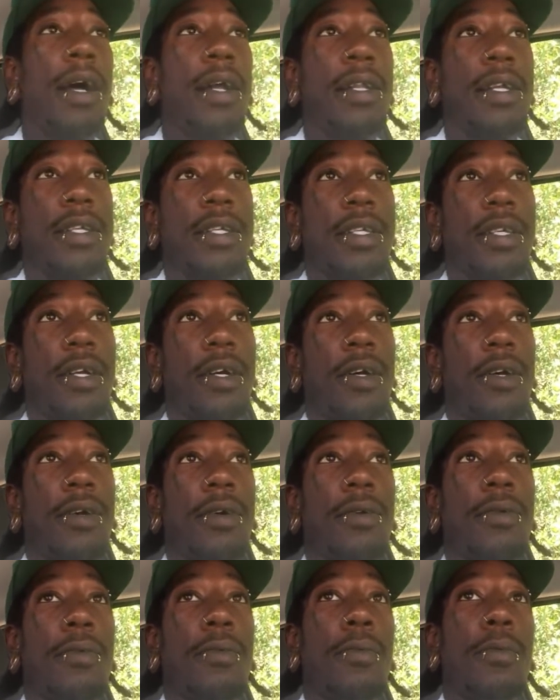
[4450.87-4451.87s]
this, y'all?
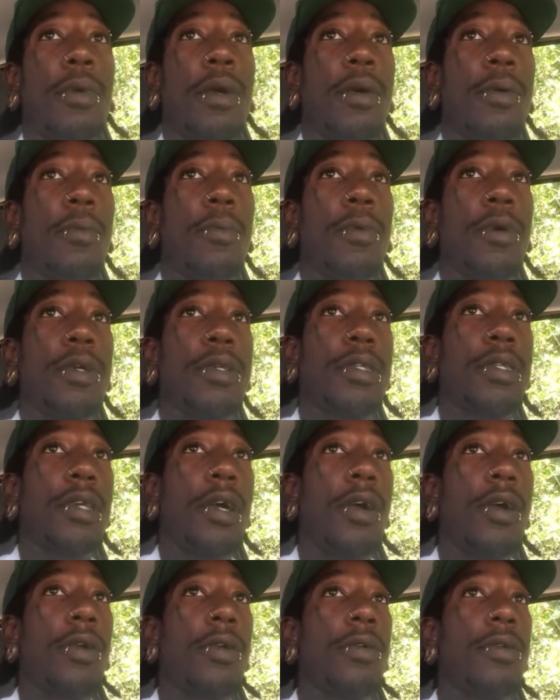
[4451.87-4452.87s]
We'll, we'll
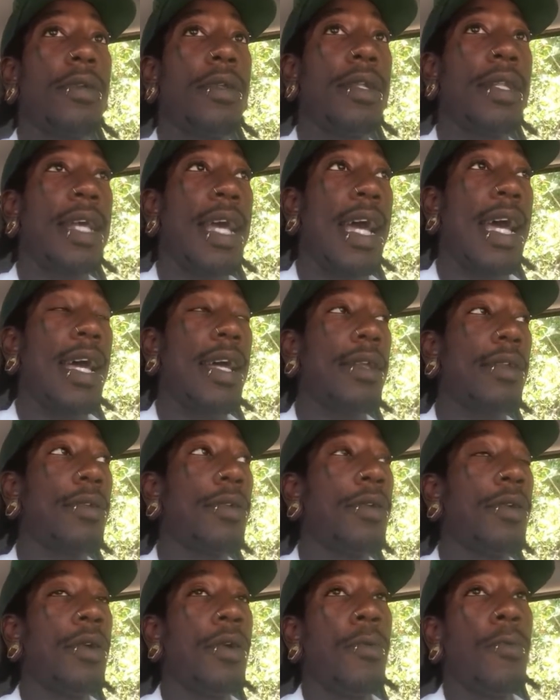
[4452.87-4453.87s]
start that
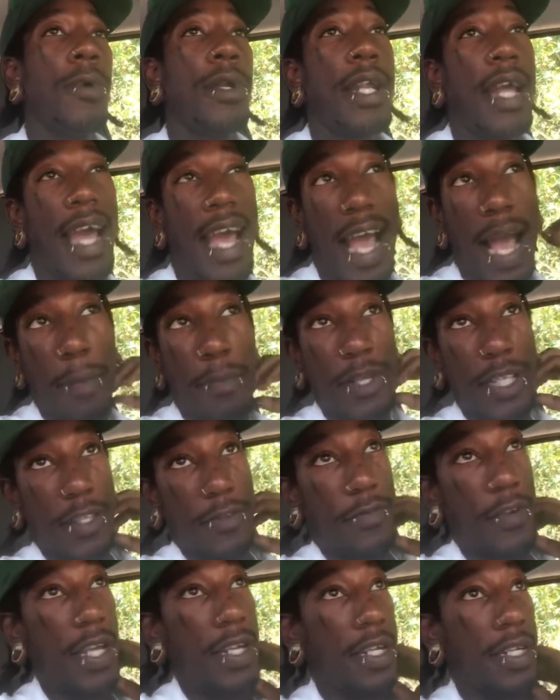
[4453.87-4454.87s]
when the app is
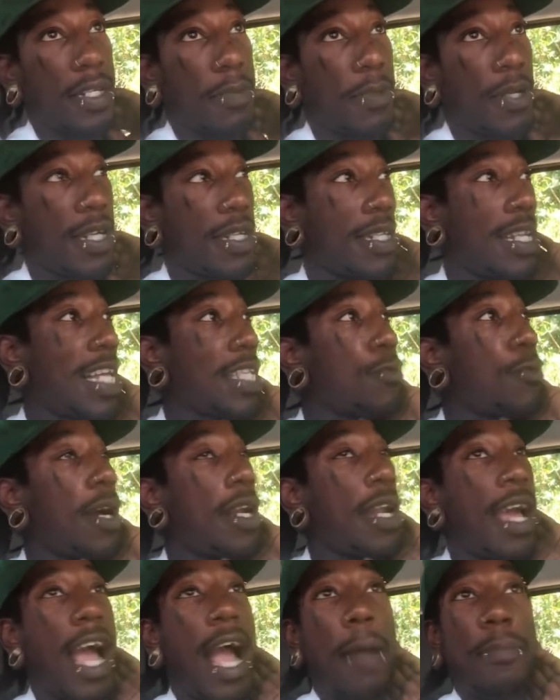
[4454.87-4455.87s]
finished because that's why
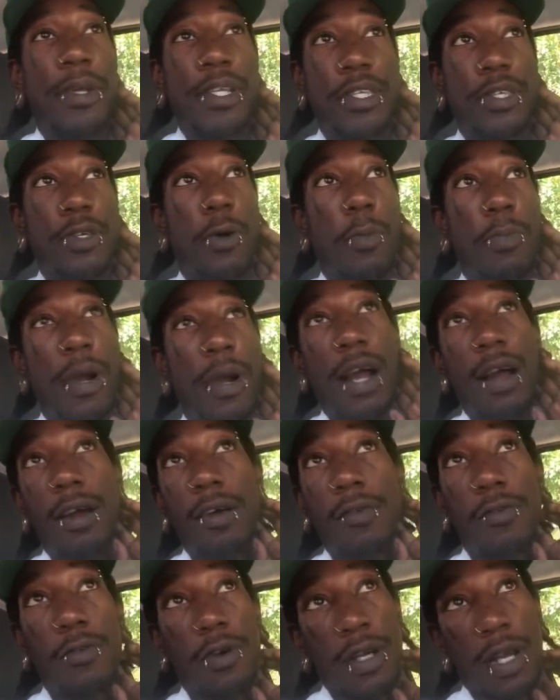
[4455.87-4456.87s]
the app is so
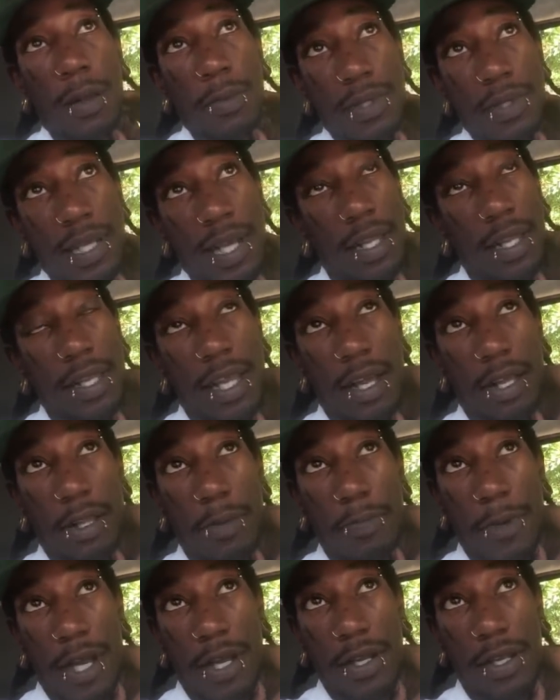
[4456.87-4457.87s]
powerful and I'm telling y'all
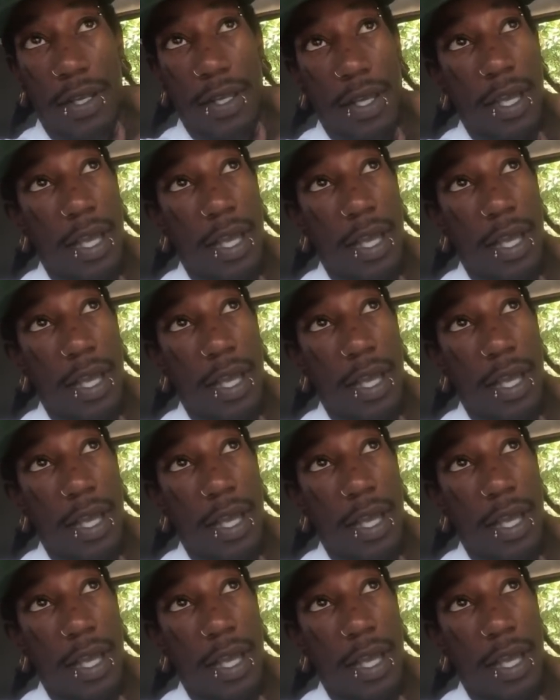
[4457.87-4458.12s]
about it.